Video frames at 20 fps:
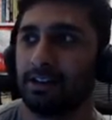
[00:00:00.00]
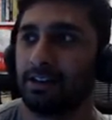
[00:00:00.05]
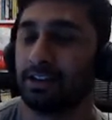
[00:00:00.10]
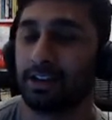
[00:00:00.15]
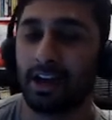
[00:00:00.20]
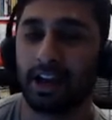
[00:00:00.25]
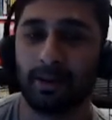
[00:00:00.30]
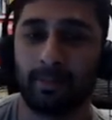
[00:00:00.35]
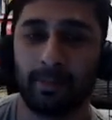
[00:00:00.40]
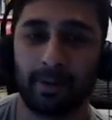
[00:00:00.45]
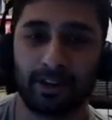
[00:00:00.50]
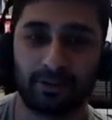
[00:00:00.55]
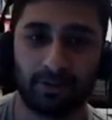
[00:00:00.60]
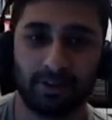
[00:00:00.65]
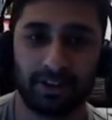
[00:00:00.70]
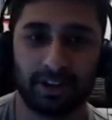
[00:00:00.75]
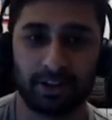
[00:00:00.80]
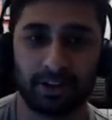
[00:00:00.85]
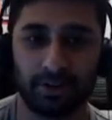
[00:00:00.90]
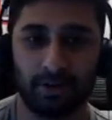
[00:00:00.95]
you got to make
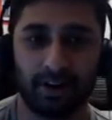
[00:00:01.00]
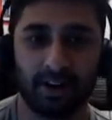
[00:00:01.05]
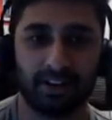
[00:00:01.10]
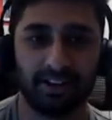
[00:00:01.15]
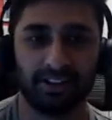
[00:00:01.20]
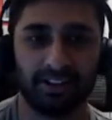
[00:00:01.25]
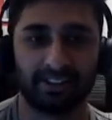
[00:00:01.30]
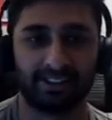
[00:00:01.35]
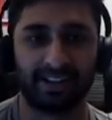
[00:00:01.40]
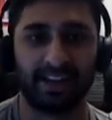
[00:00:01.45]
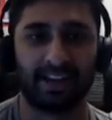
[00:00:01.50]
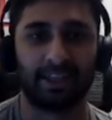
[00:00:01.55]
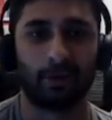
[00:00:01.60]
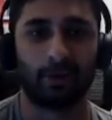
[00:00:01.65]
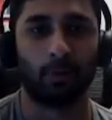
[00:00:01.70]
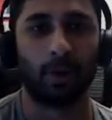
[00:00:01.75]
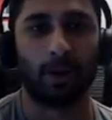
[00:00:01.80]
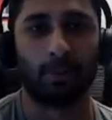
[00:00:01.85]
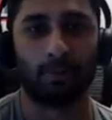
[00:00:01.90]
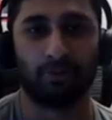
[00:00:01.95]
sure that you understand the
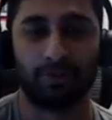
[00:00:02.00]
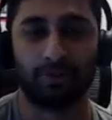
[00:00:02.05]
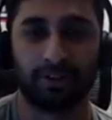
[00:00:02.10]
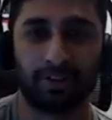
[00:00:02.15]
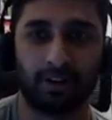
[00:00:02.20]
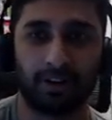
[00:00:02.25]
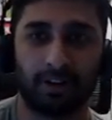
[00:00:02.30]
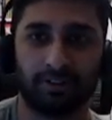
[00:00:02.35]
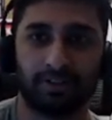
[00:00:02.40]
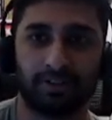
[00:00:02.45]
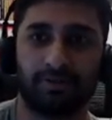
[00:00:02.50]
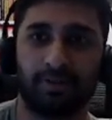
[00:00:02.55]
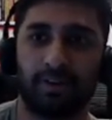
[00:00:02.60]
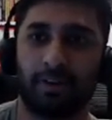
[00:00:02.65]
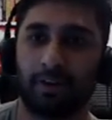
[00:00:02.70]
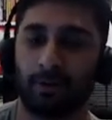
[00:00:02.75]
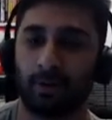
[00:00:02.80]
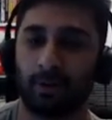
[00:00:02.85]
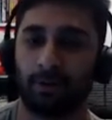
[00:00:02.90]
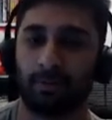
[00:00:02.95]
Web3 culture
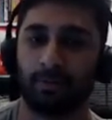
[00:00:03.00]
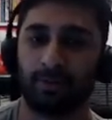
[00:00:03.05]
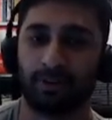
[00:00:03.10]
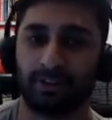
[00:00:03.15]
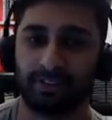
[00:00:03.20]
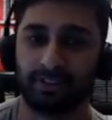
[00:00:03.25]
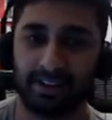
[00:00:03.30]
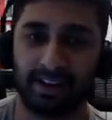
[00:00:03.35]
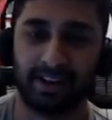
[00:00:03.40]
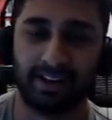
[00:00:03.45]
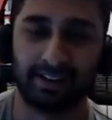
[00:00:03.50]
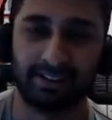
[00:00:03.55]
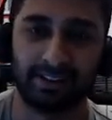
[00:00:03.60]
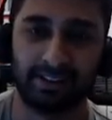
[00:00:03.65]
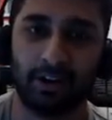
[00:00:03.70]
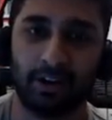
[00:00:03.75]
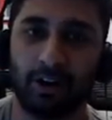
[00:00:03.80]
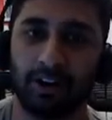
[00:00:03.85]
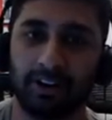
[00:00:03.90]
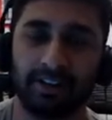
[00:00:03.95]
very well because that is
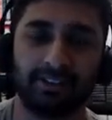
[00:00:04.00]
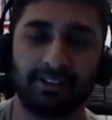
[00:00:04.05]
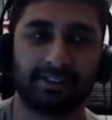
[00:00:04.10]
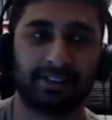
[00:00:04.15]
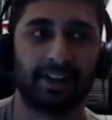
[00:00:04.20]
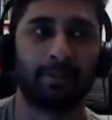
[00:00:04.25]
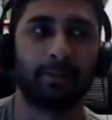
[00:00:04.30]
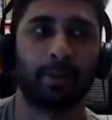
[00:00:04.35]
the audience that